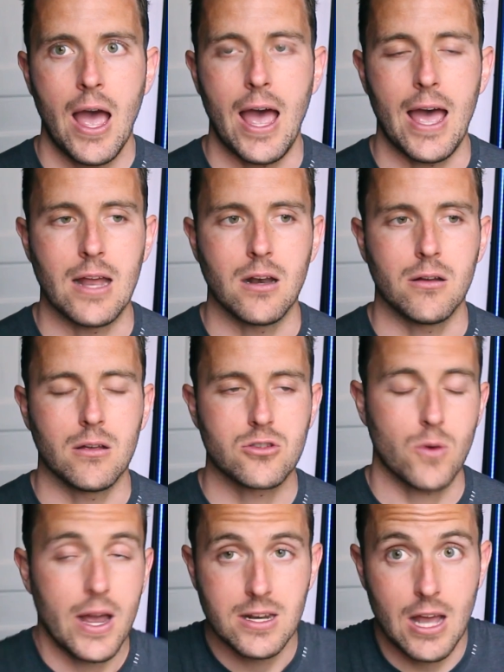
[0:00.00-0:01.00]
And
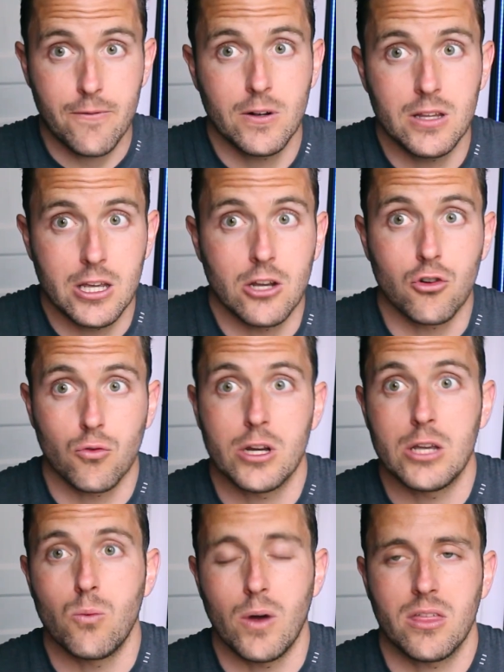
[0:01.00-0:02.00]
so I definitely
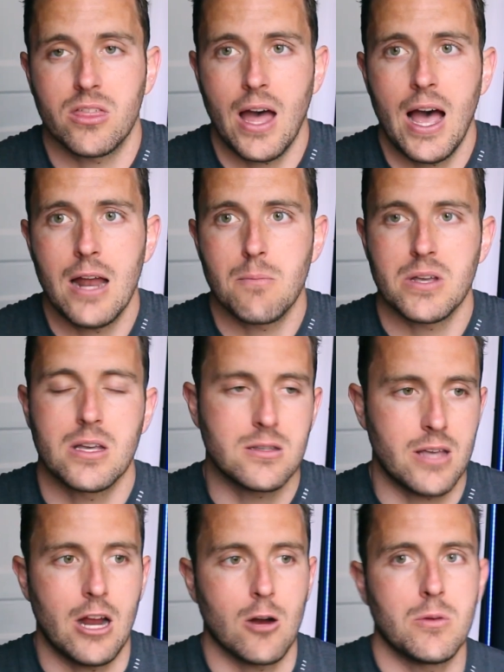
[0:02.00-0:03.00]
agree with that
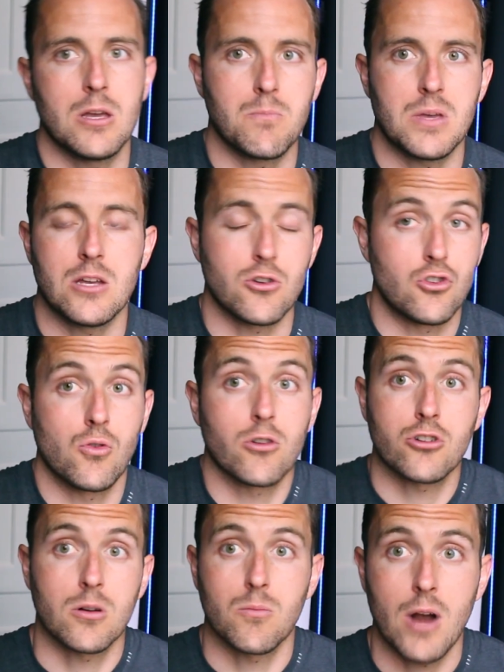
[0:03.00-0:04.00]
because Airbnb and
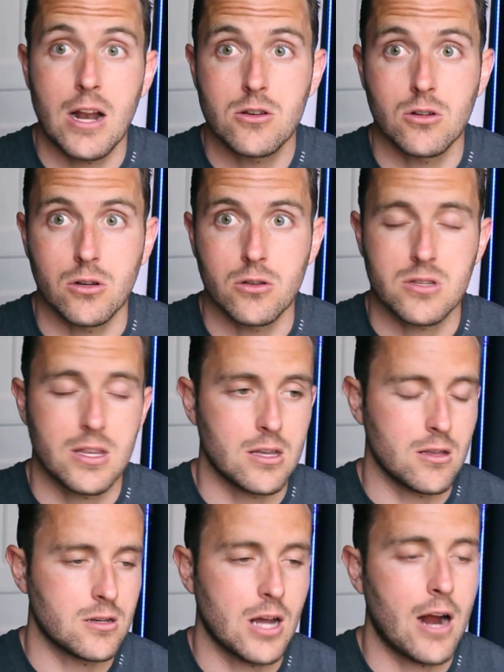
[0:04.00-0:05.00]
short-term rentals,
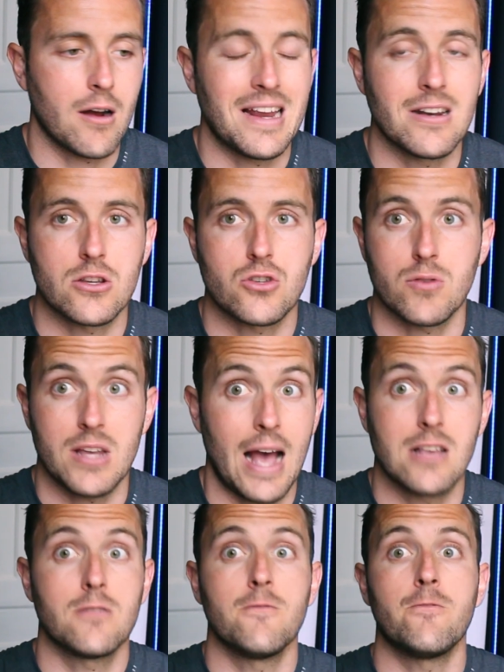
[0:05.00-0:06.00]
the entire industry
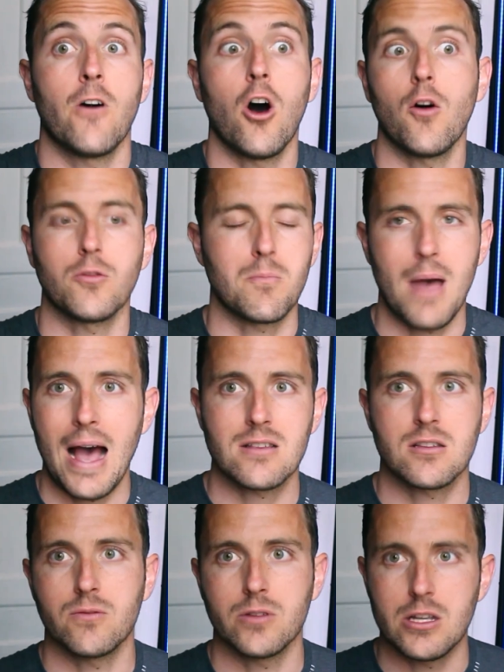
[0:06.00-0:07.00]
has evolved
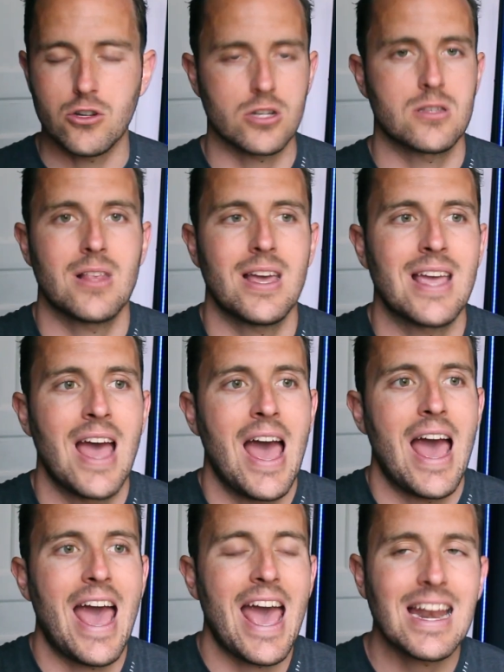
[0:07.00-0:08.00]
massively, just like
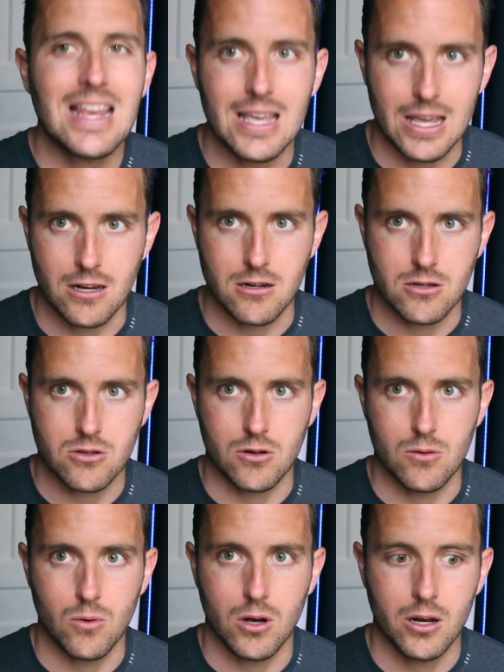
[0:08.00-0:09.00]
any
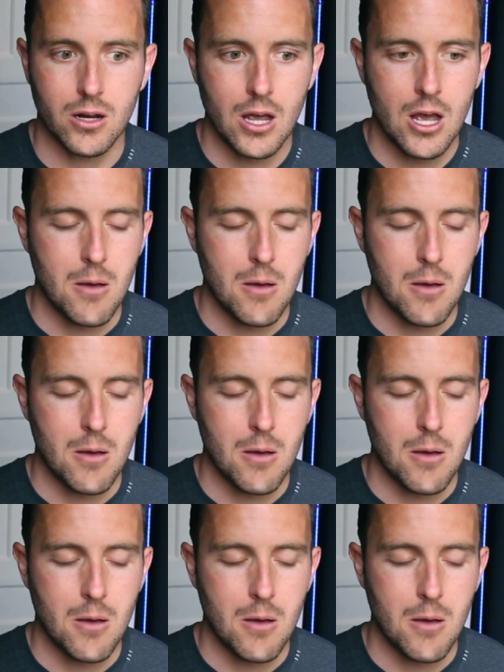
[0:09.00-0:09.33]
industry would